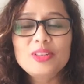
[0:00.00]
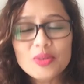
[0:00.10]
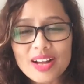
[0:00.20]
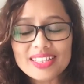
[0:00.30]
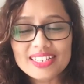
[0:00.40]

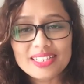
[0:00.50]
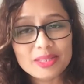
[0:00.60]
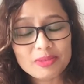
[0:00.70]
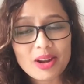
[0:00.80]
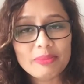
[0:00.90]
do consider
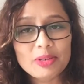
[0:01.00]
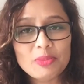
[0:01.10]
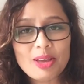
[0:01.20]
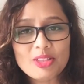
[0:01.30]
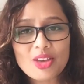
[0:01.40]
subscribing
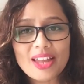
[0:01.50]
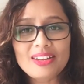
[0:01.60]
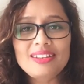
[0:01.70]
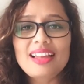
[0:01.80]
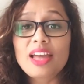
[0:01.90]
to my
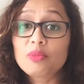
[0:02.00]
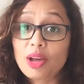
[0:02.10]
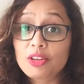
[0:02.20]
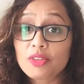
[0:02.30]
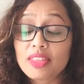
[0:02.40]
channel. And
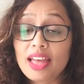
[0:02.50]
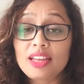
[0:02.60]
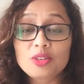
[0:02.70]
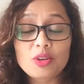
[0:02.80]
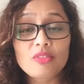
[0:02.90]
while you're
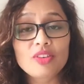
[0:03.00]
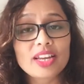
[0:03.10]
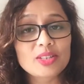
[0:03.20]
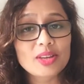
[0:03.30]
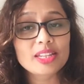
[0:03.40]
there, do not
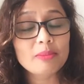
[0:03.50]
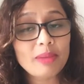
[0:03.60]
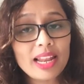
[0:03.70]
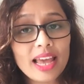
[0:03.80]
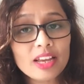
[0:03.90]
forget to hit the
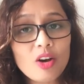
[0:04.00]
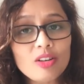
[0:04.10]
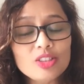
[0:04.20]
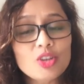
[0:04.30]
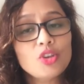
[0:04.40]
bell
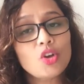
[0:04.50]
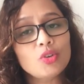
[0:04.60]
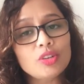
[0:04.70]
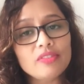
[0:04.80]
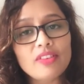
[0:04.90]
icon so you're
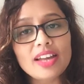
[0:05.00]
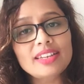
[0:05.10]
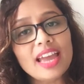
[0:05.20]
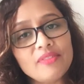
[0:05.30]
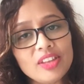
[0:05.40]

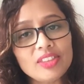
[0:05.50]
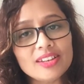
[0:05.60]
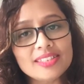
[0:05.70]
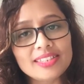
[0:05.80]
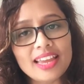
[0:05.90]
notified every
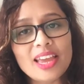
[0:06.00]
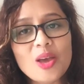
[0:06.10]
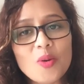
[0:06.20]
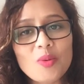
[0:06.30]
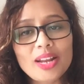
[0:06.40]

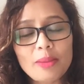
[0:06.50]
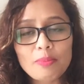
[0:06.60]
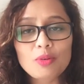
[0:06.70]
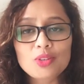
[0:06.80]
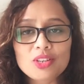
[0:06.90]
Thursday when I
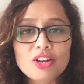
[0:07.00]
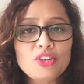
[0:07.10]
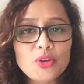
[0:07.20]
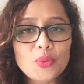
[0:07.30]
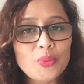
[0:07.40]
post a
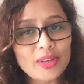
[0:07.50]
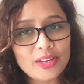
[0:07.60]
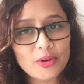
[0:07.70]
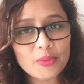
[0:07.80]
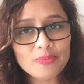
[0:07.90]
new
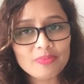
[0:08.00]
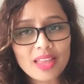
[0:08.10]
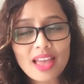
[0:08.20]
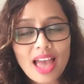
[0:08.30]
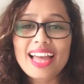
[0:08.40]
video.
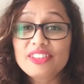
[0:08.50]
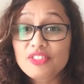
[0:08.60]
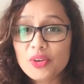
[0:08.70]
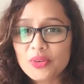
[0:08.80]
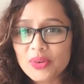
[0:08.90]
And
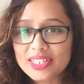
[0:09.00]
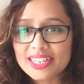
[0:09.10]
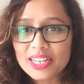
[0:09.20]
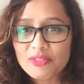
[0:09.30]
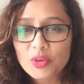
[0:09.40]
if you're a
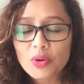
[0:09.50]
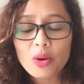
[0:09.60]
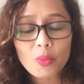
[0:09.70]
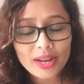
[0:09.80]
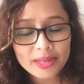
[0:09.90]
returning
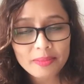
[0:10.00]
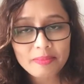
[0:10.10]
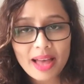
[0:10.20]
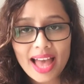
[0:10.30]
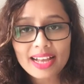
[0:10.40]
viewer,
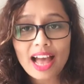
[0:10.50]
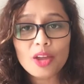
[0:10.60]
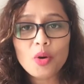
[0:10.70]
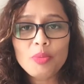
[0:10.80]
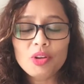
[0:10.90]
welcome back.
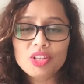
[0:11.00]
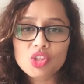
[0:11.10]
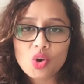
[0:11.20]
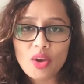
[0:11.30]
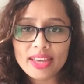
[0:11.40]
I hope you're
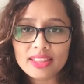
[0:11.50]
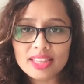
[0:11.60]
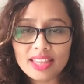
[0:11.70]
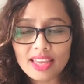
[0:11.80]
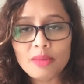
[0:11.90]
enjoying
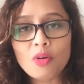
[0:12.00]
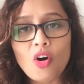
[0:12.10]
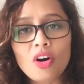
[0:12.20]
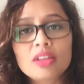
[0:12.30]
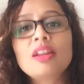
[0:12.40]
the theme
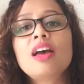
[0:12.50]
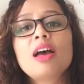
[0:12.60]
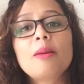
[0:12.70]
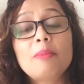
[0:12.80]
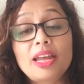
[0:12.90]
on
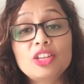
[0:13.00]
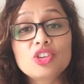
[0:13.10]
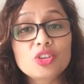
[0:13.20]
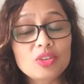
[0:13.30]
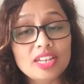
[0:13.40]

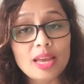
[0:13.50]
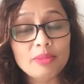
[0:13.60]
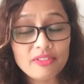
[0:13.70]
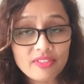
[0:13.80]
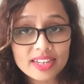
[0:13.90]
managing your time
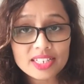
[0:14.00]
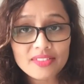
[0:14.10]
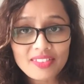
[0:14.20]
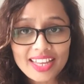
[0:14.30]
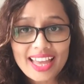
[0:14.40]

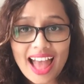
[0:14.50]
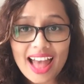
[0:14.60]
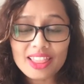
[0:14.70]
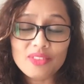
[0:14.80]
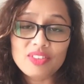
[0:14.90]
effectively
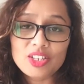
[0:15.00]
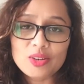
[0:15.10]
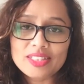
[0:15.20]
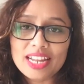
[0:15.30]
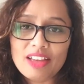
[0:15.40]
and the videos that